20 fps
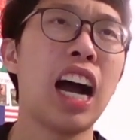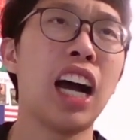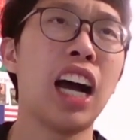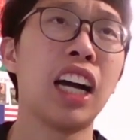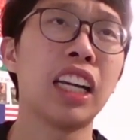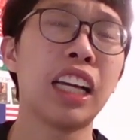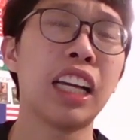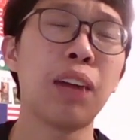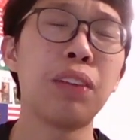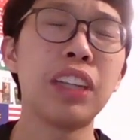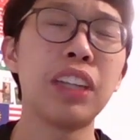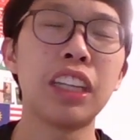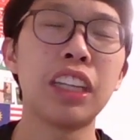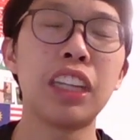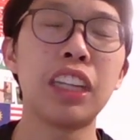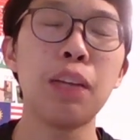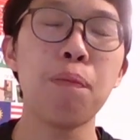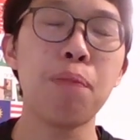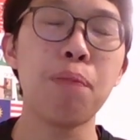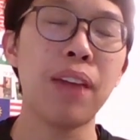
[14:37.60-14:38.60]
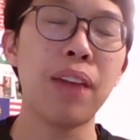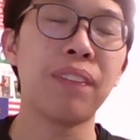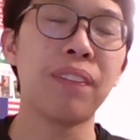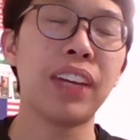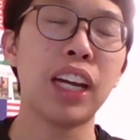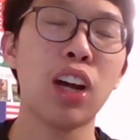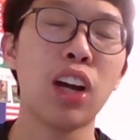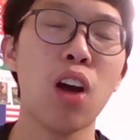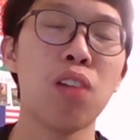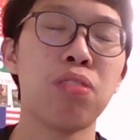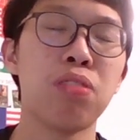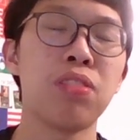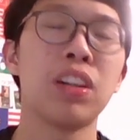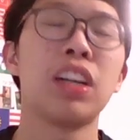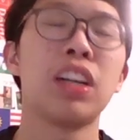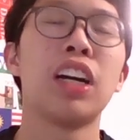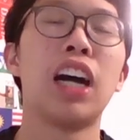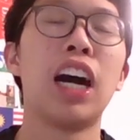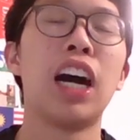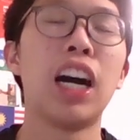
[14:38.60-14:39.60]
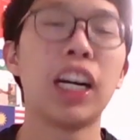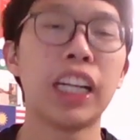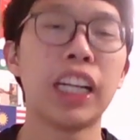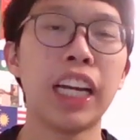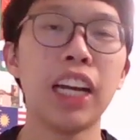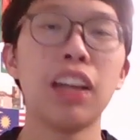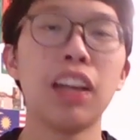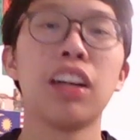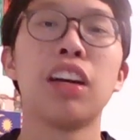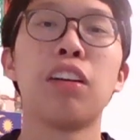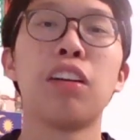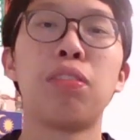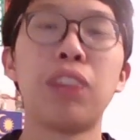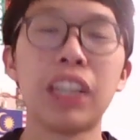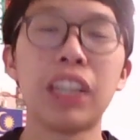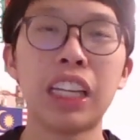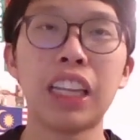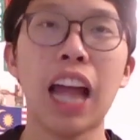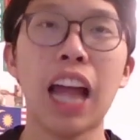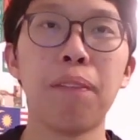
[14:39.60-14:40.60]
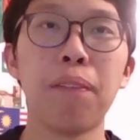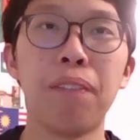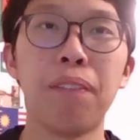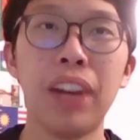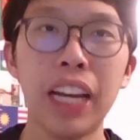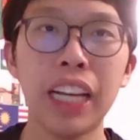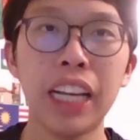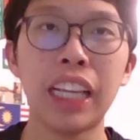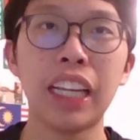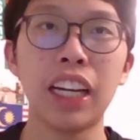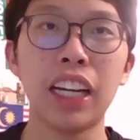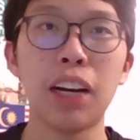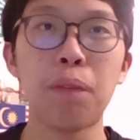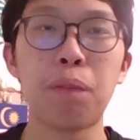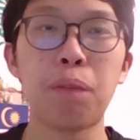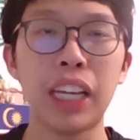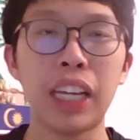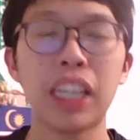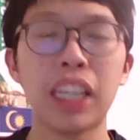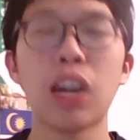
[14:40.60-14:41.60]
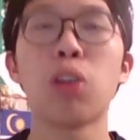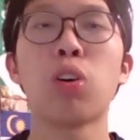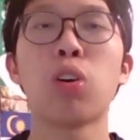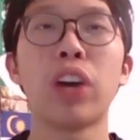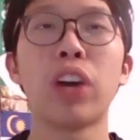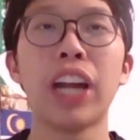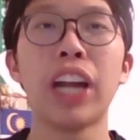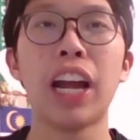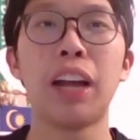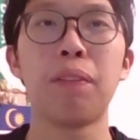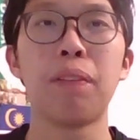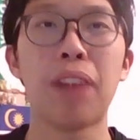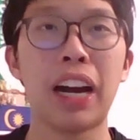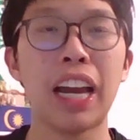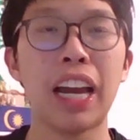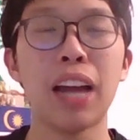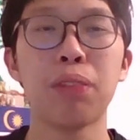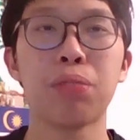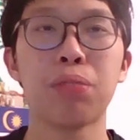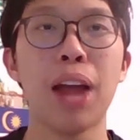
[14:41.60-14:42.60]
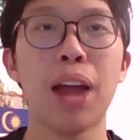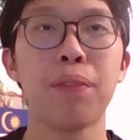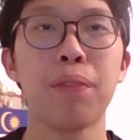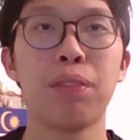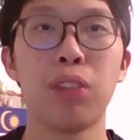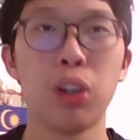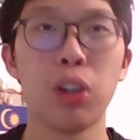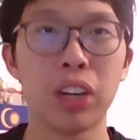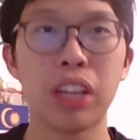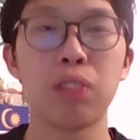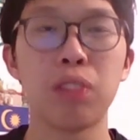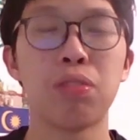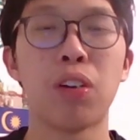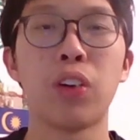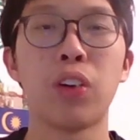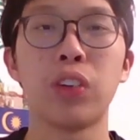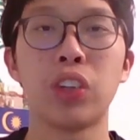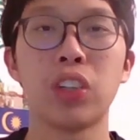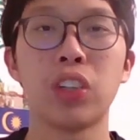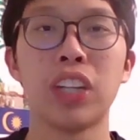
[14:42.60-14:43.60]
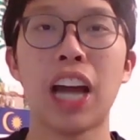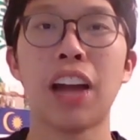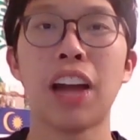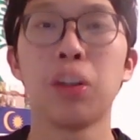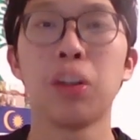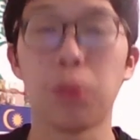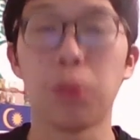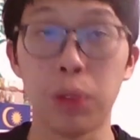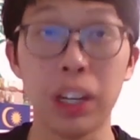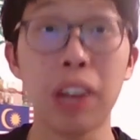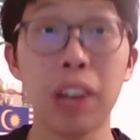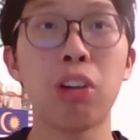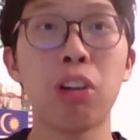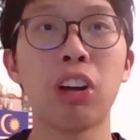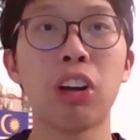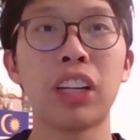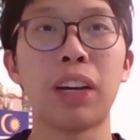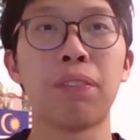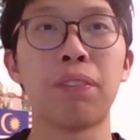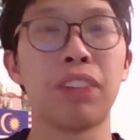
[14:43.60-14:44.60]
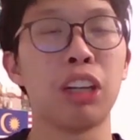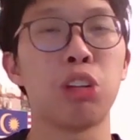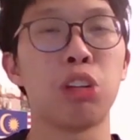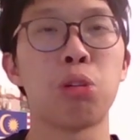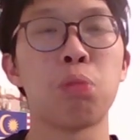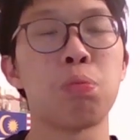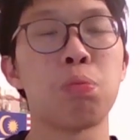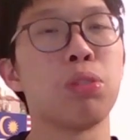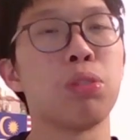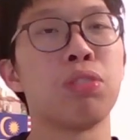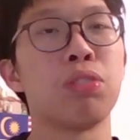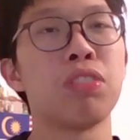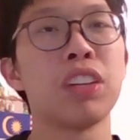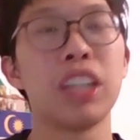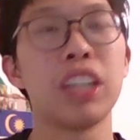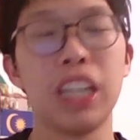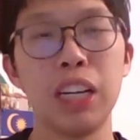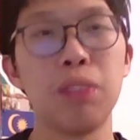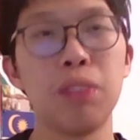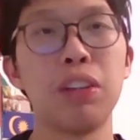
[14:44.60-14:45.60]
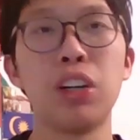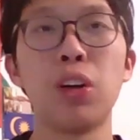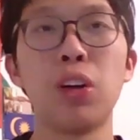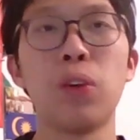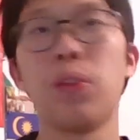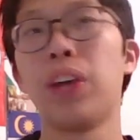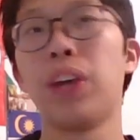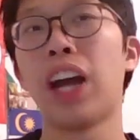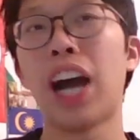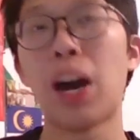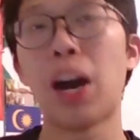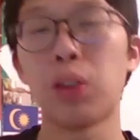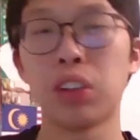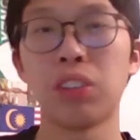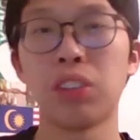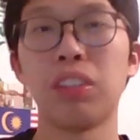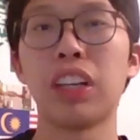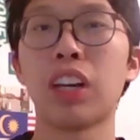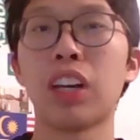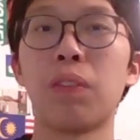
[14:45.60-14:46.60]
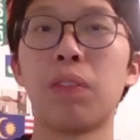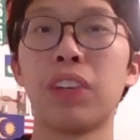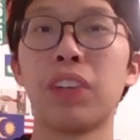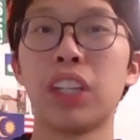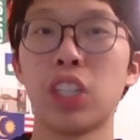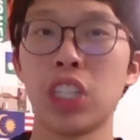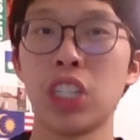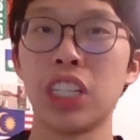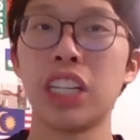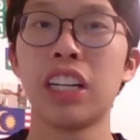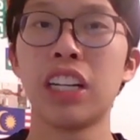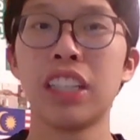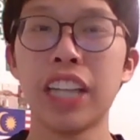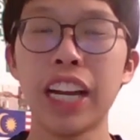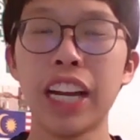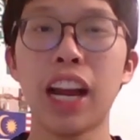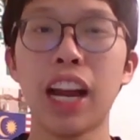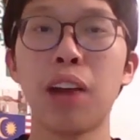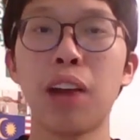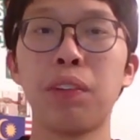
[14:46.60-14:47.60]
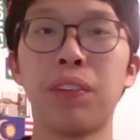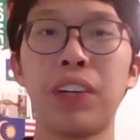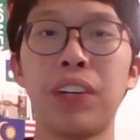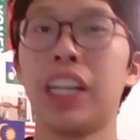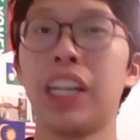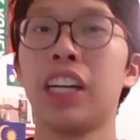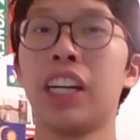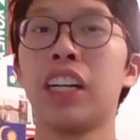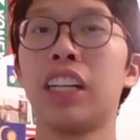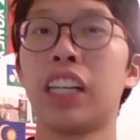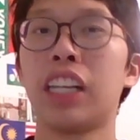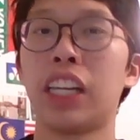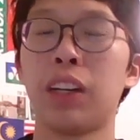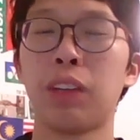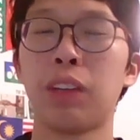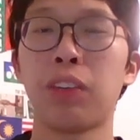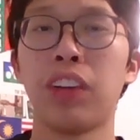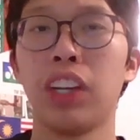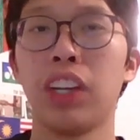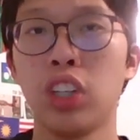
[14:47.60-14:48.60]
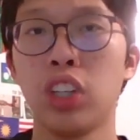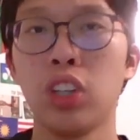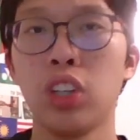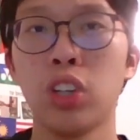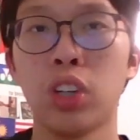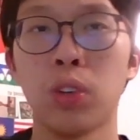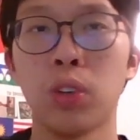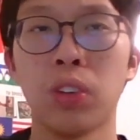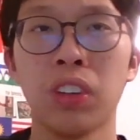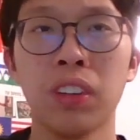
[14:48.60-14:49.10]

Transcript: 7.30 p.m. kickoff. Okay, first time Malaysia play South Korea in my lifetime. Looking forward to that. We have got something to prove, even though we are out of this competition. Take care, everybody. See you soon.